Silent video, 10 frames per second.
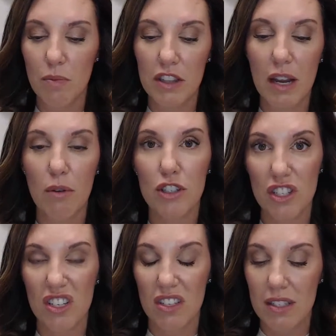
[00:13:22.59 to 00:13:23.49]
they were
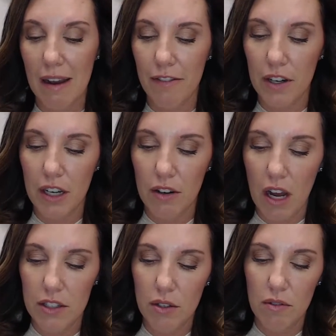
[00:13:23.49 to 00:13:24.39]
just discovered here
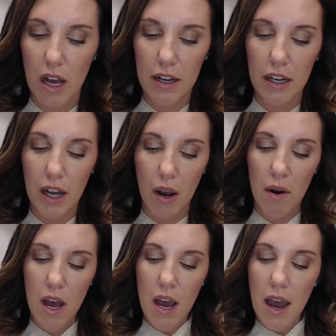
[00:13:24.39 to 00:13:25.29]
not too long ago.